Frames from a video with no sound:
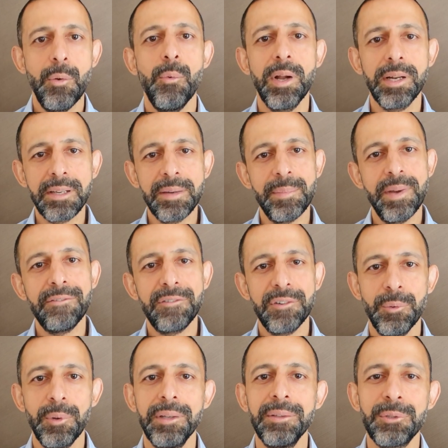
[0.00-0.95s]
Welcome
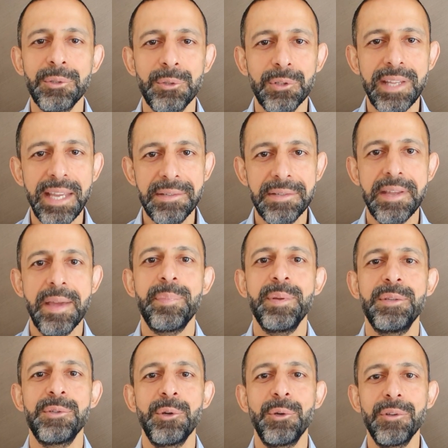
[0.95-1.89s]
everyone to today's
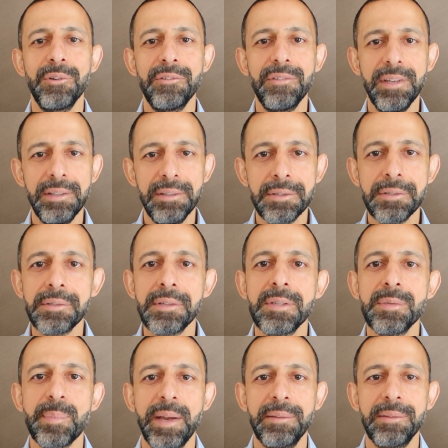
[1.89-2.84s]
episode of Industry
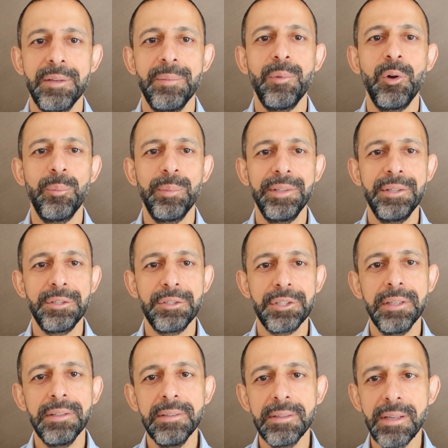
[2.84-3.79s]
Spectrum Home
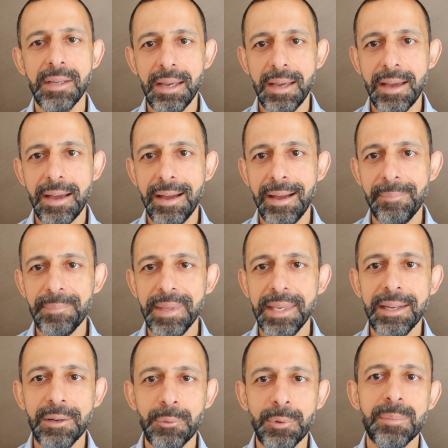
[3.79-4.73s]
Edition.
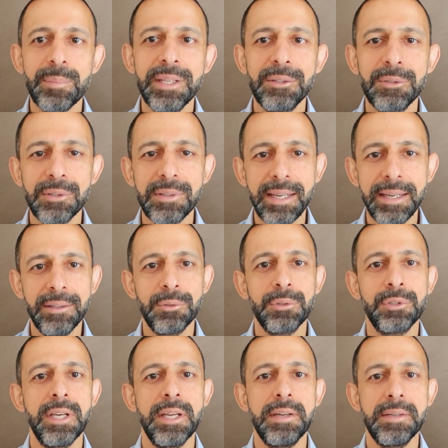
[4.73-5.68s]
Here with me today
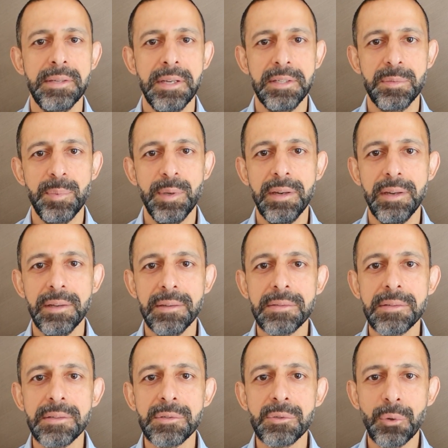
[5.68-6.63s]
to share his
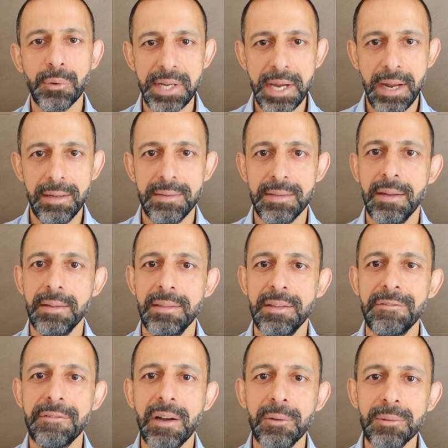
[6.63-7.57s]
experience is Tony Haddad,
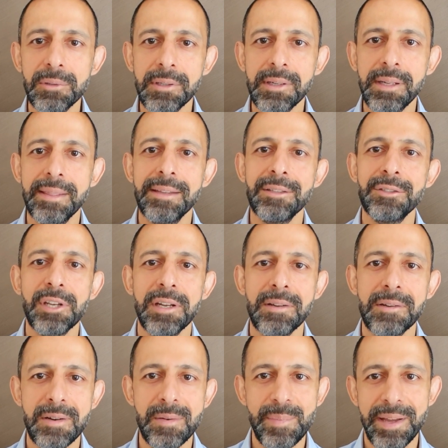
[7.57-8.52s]
the founder and the
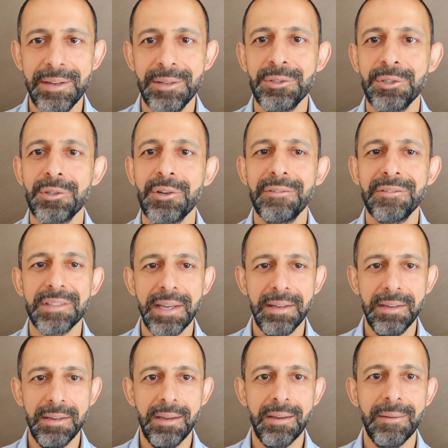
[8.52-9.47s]
general manager of
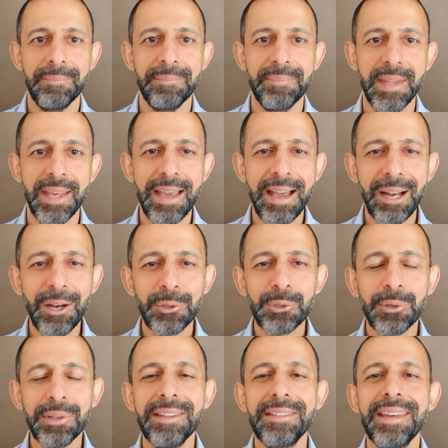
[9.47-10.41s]
Technica. Hello,
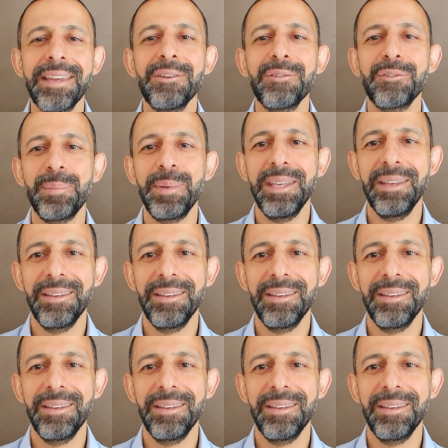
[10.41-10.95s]
Tony. Thank you for being